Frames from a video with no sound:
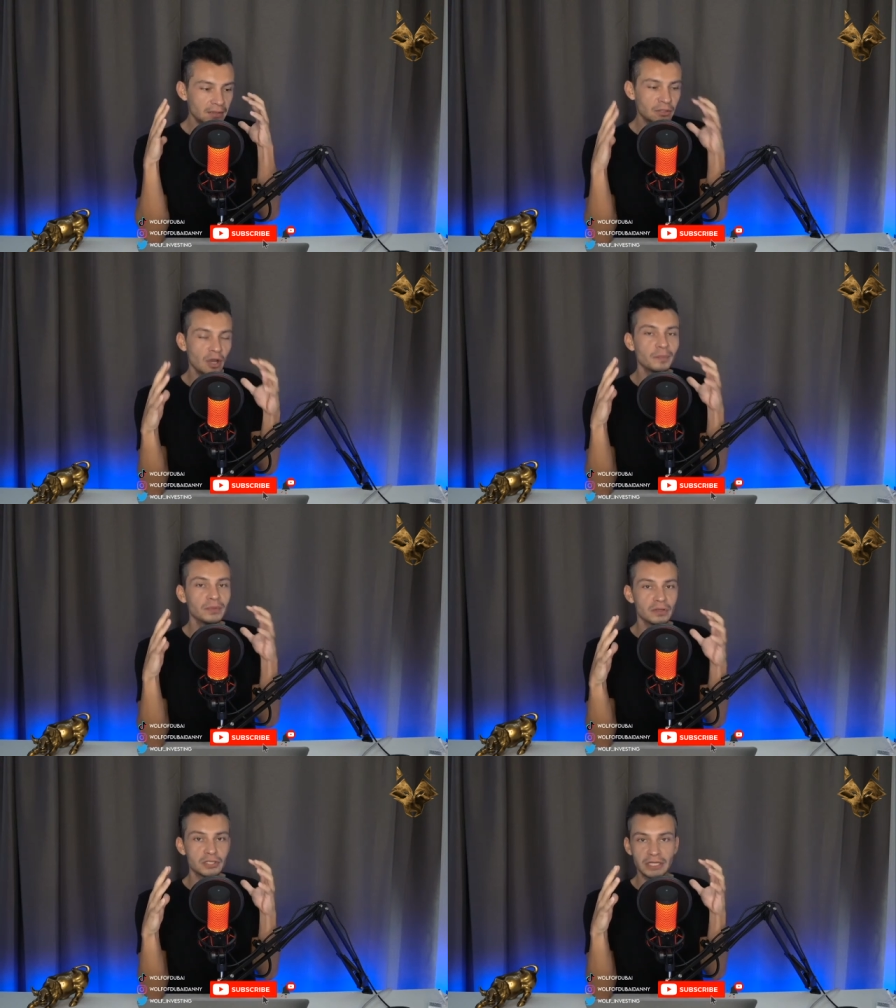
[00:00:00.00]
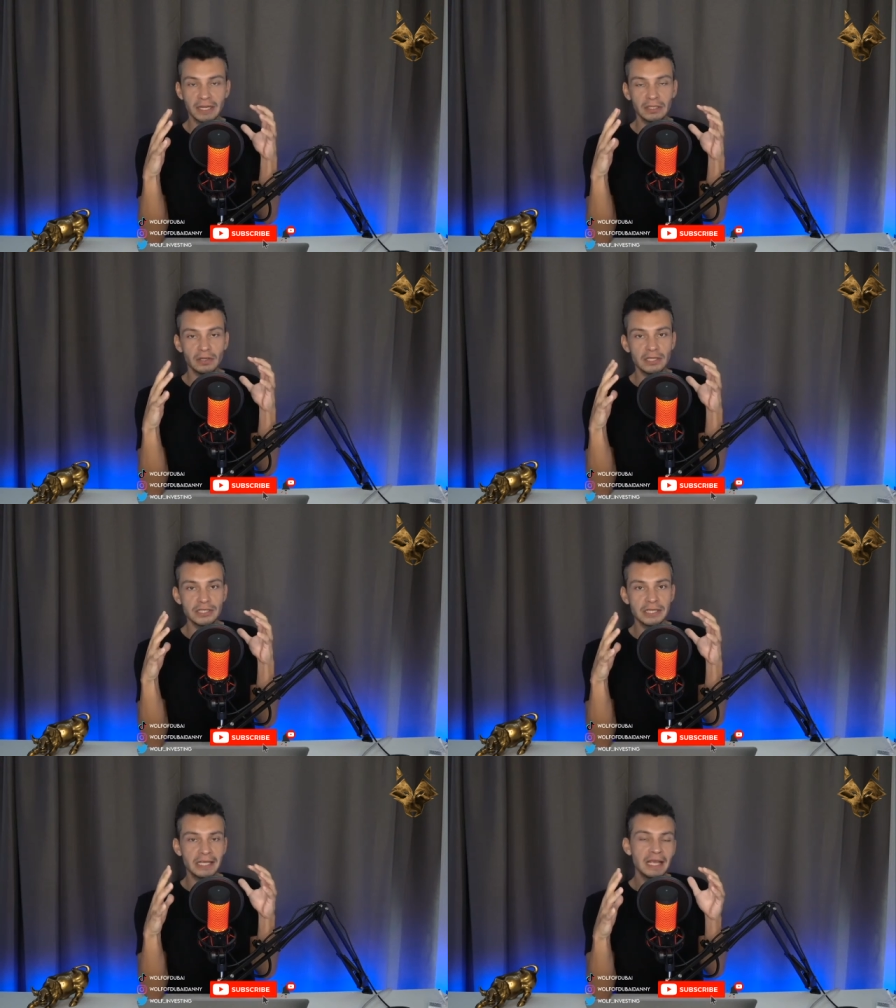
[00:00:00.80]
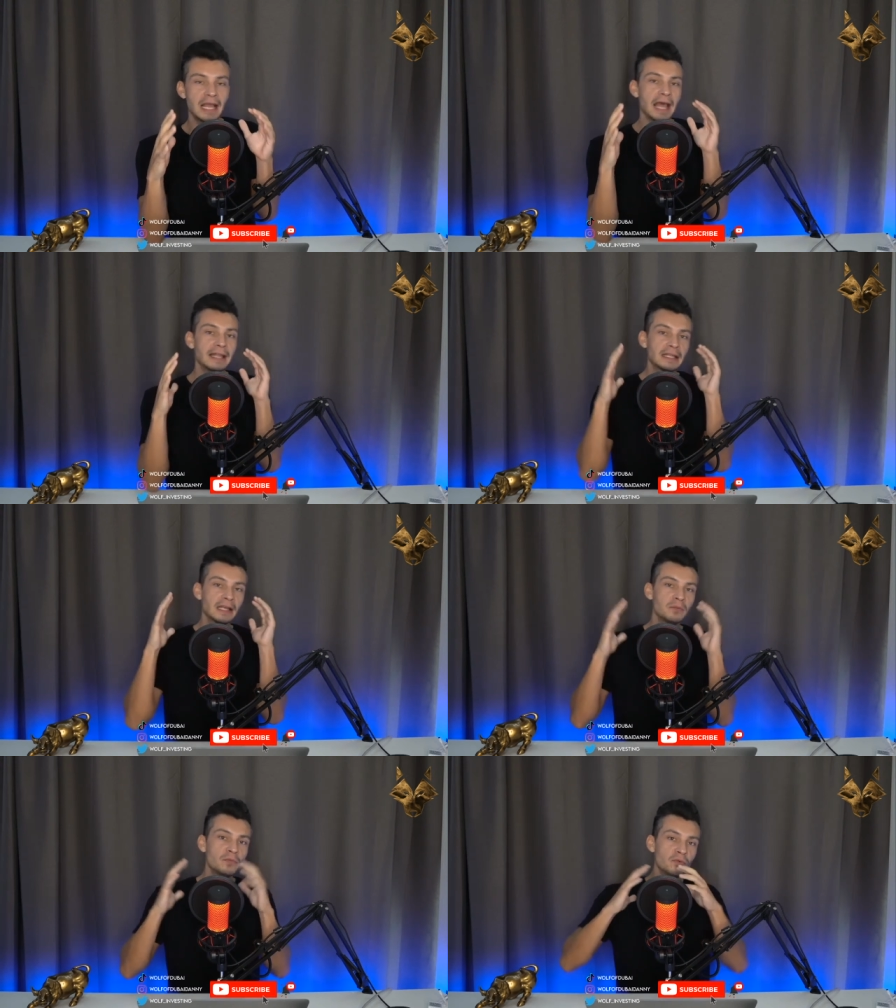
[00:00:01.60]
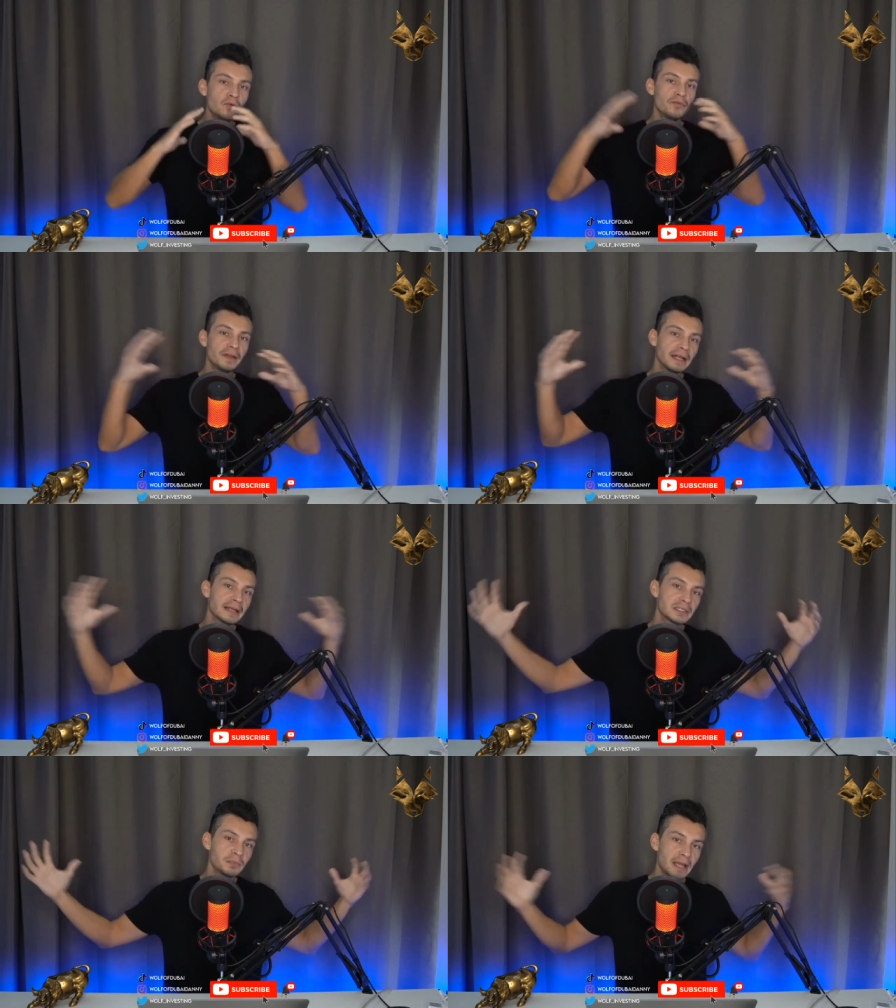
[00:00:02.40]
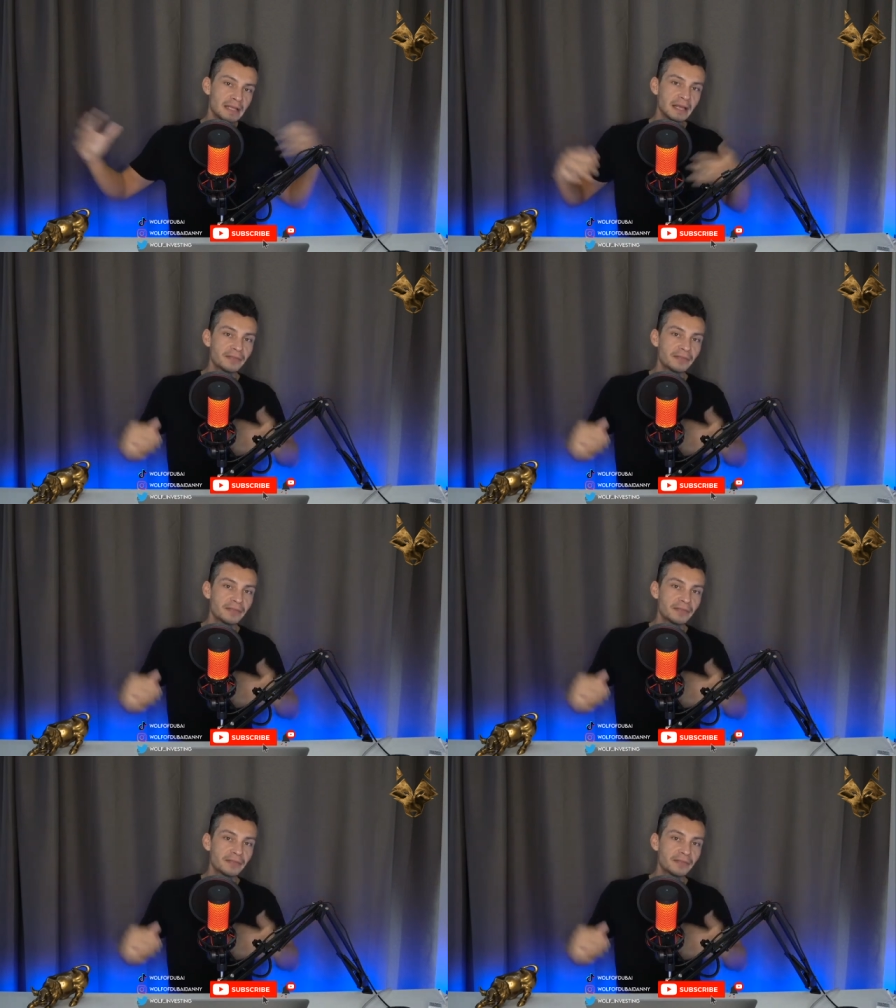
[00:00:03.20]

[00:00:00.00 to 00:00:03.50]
top-notch technology, and then move and expand.